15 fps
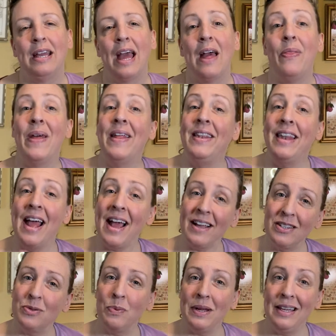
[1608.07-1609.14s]
and then
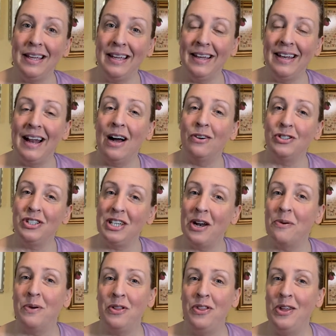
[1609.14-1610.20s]
next weekend I'll share
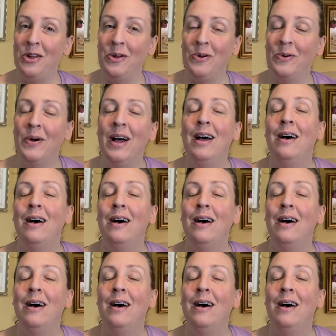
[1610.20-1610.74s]
with you